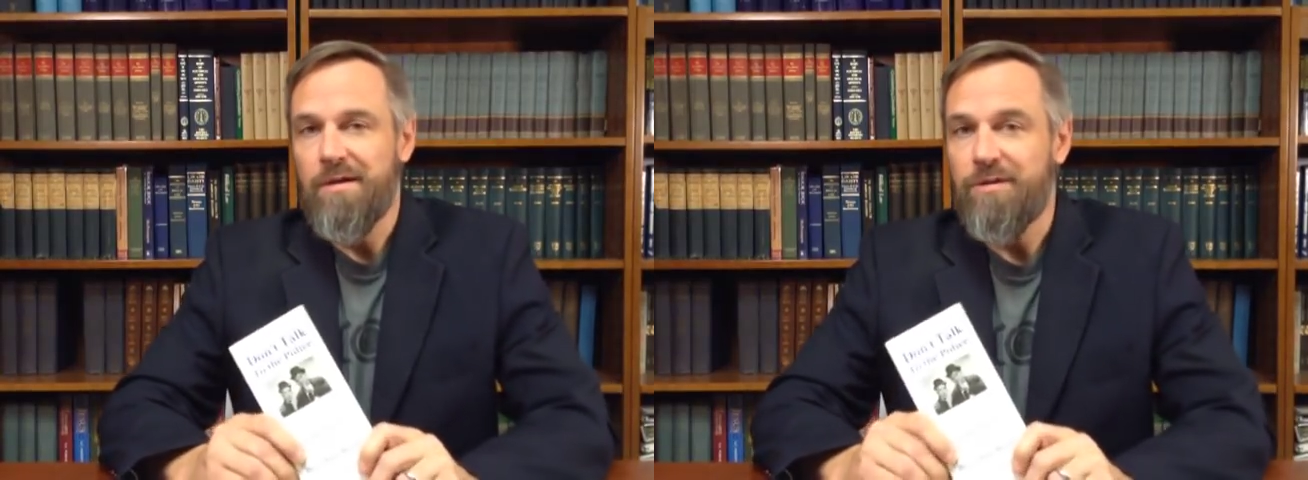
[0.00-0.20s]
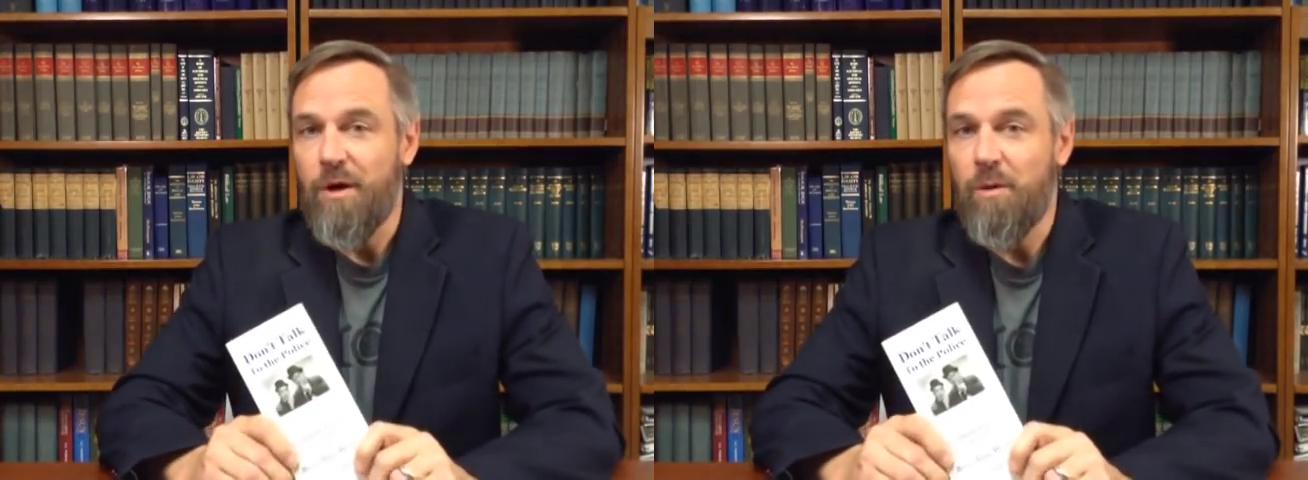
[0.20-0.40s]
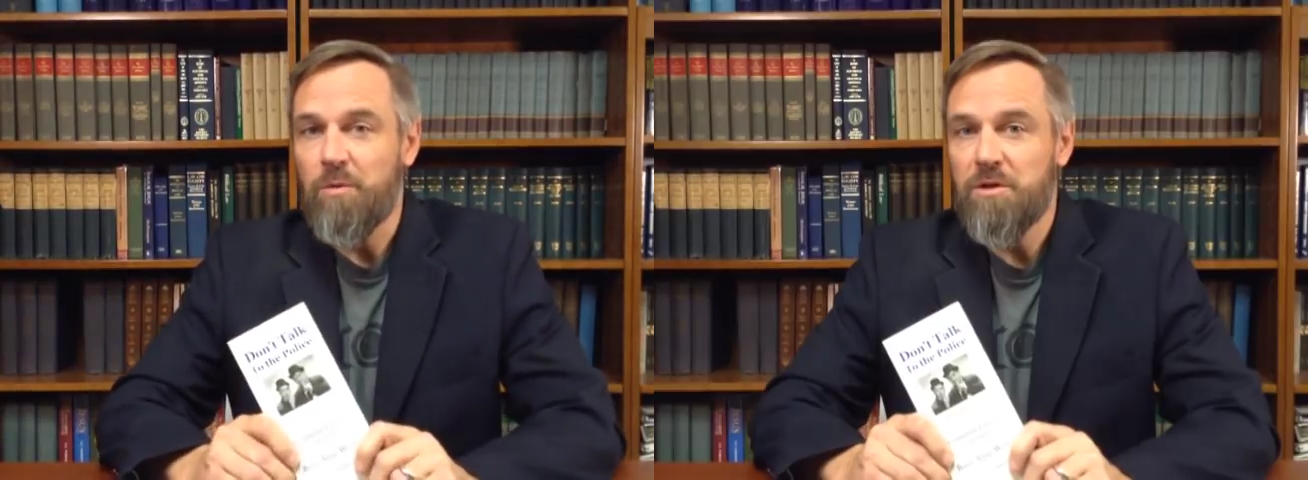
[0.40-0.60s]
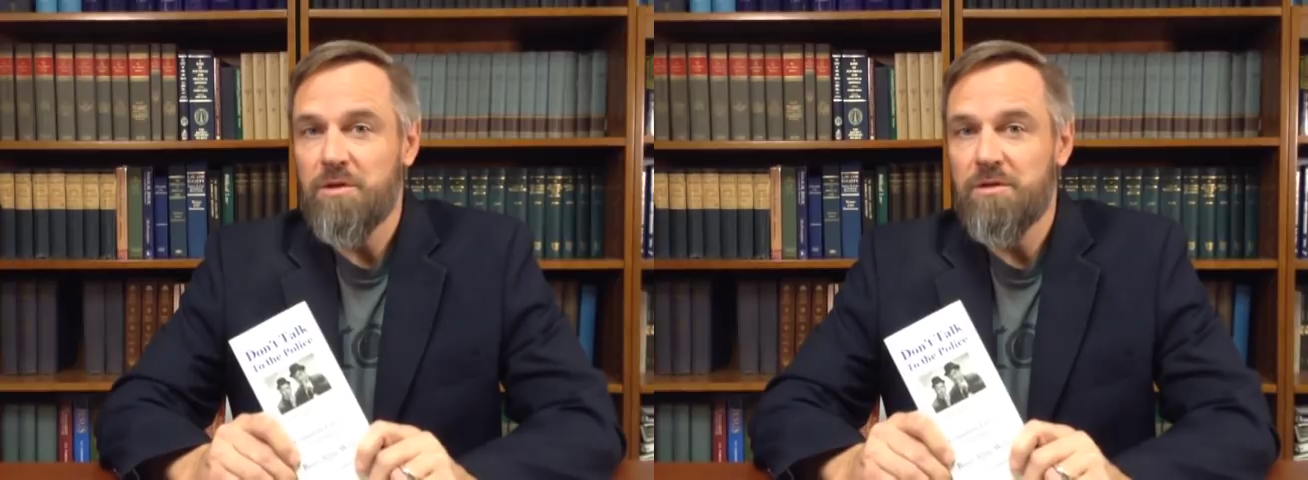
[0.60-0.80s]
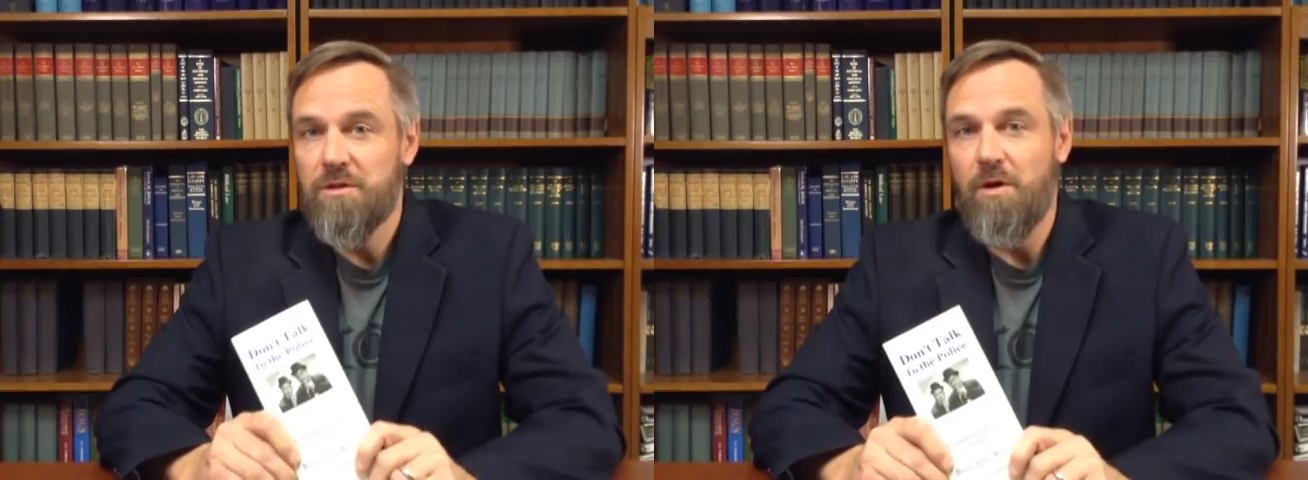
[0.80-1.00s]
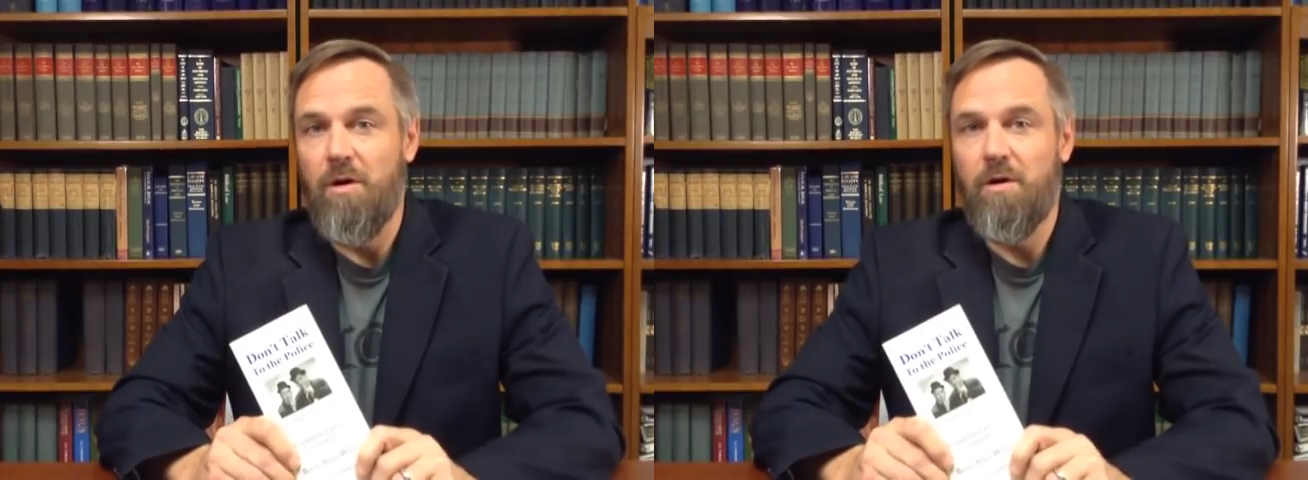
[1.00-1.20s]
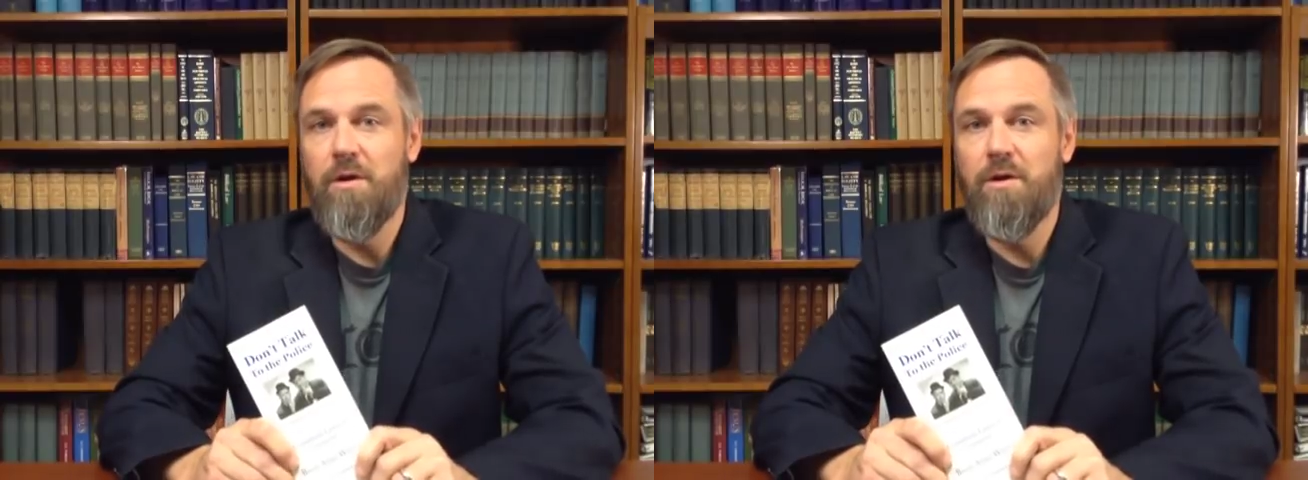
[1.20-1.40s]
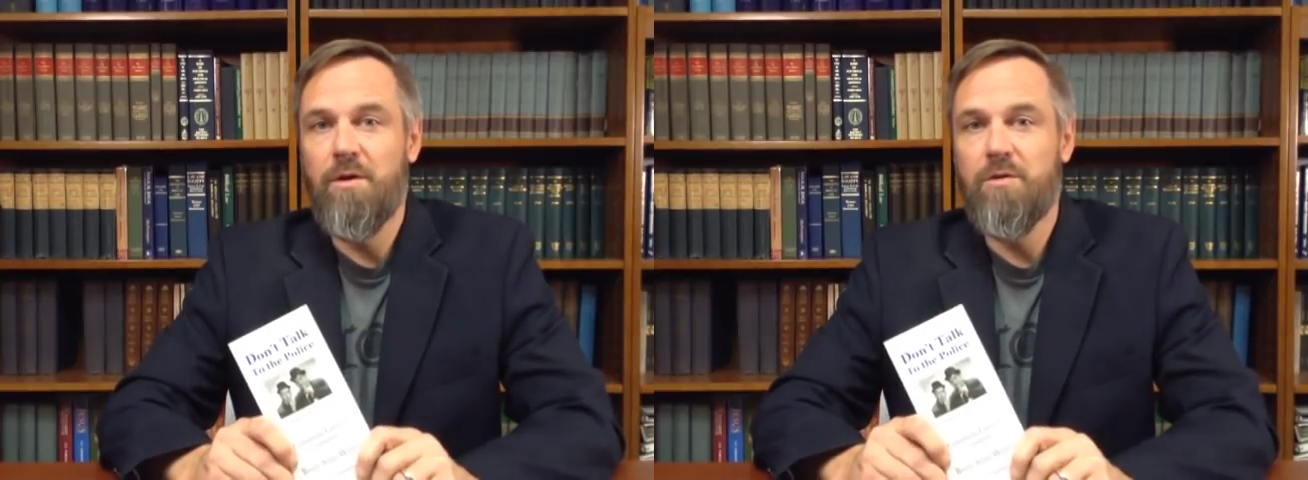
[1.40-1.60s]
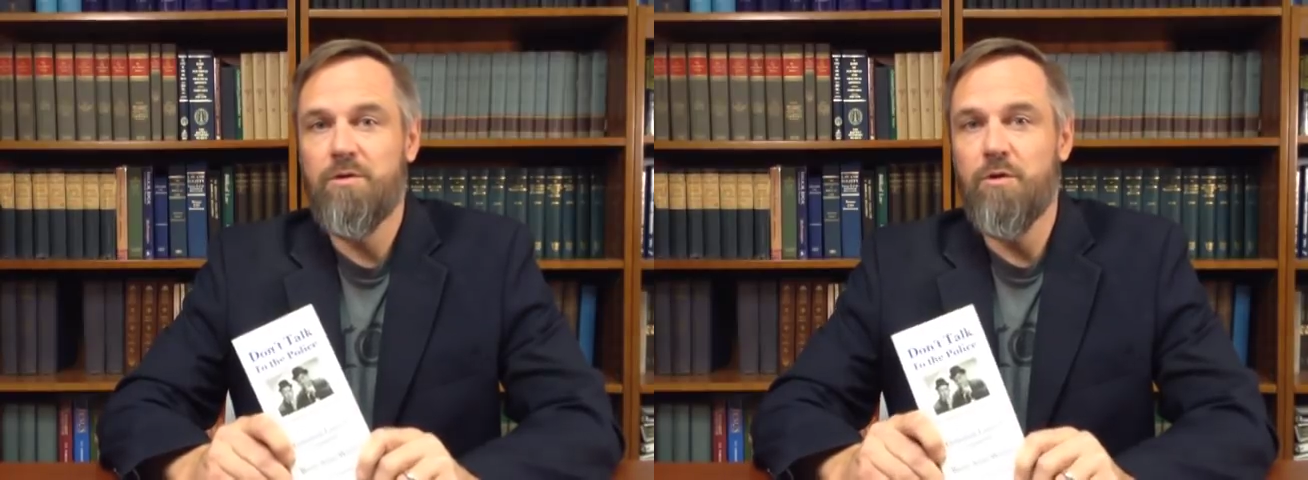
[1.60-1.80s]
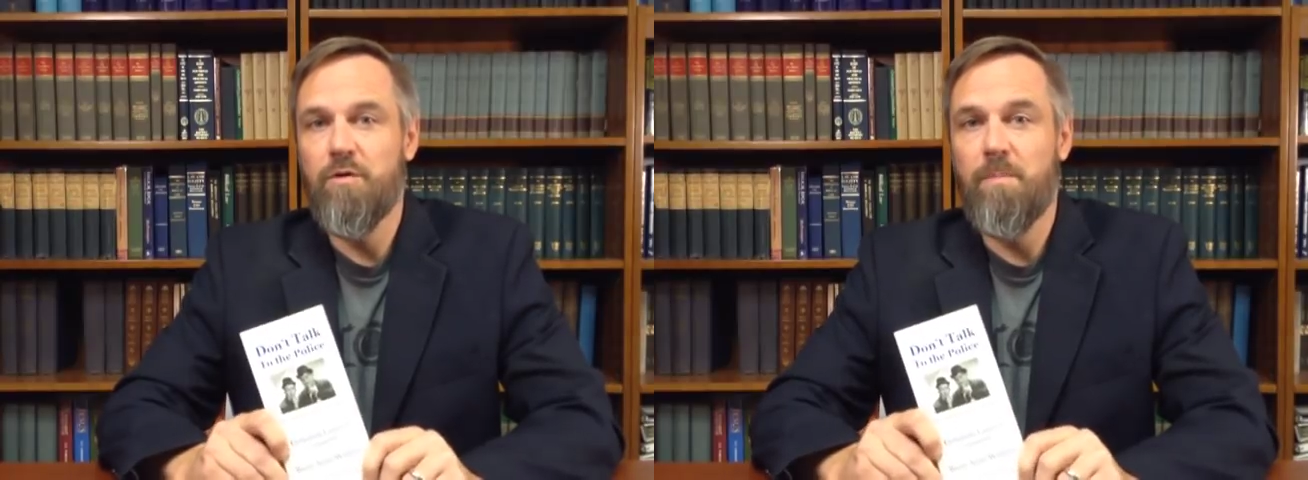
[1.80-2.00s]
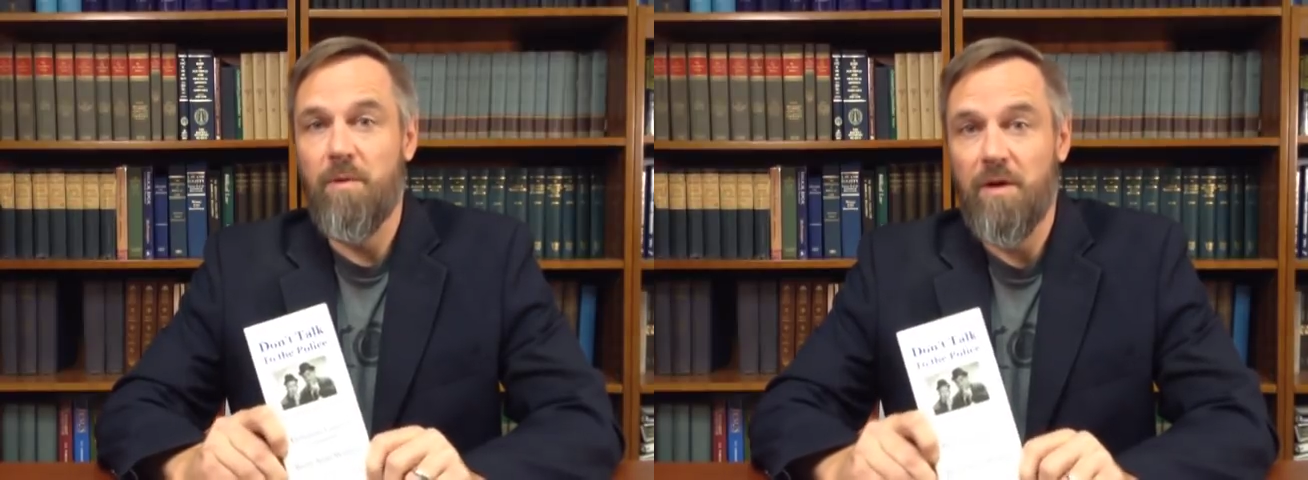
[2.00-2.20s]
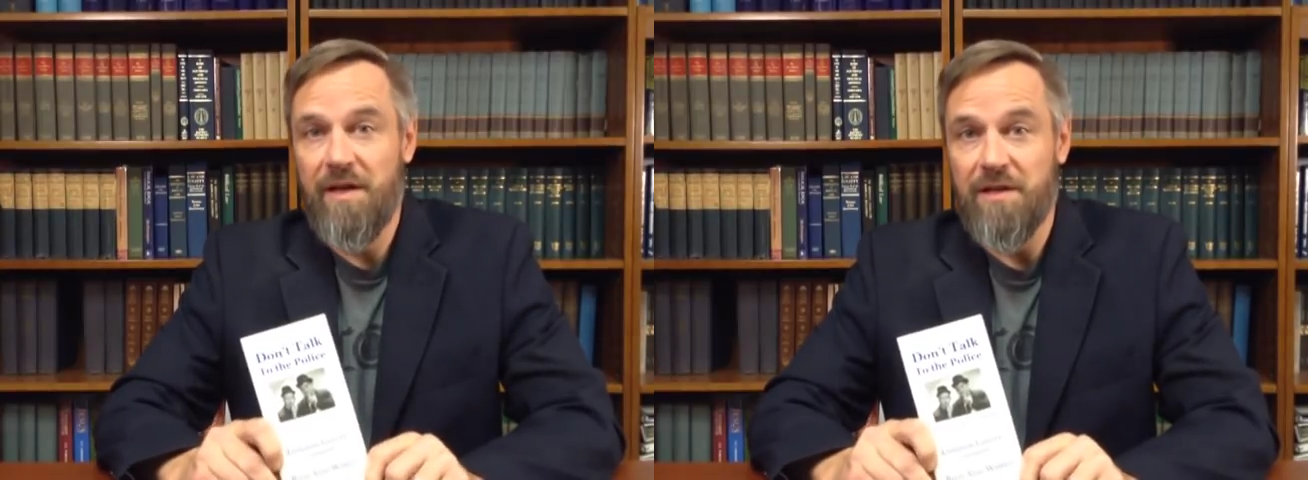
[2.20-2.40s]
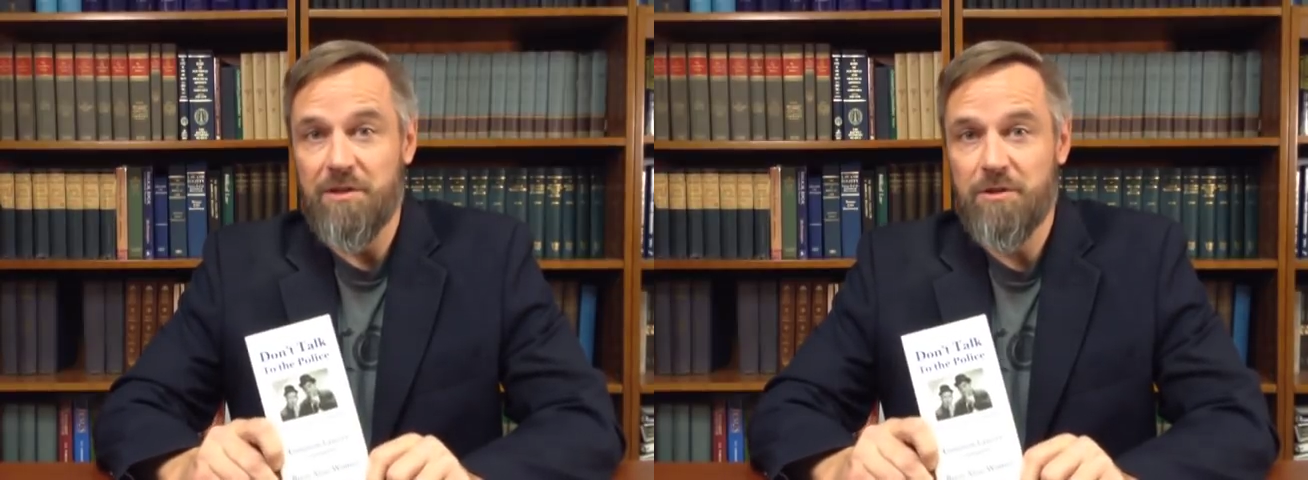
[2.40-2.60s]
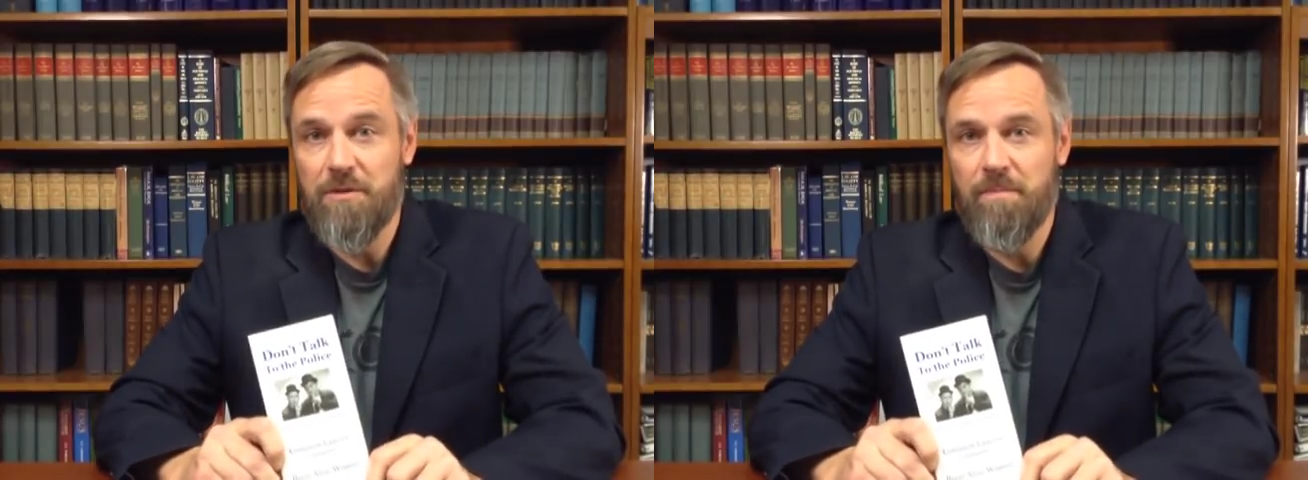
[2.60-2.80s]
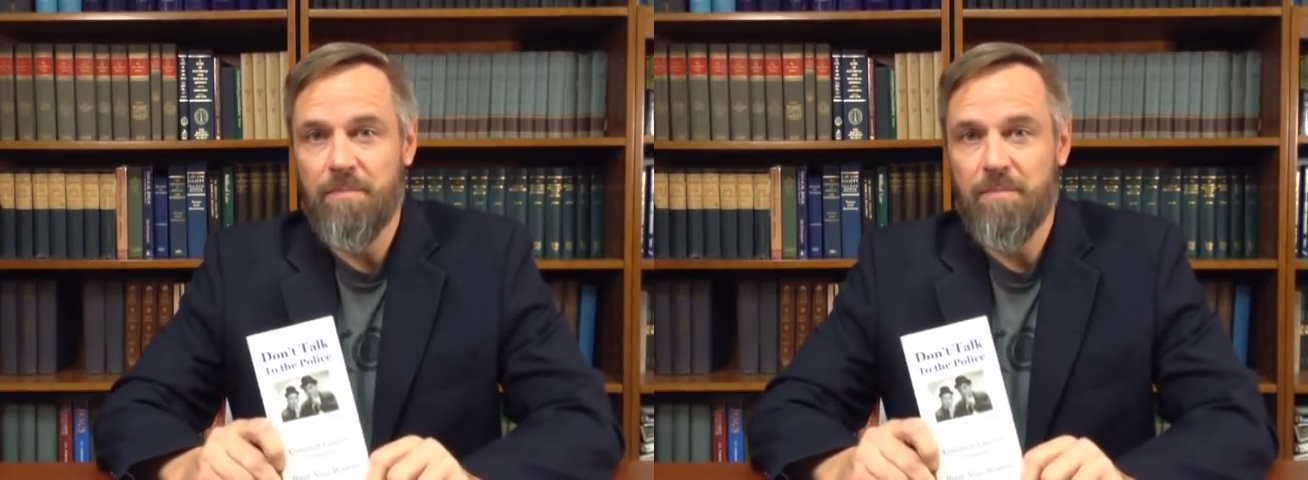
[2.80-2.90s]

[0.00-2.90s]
Don't Talk to the Police.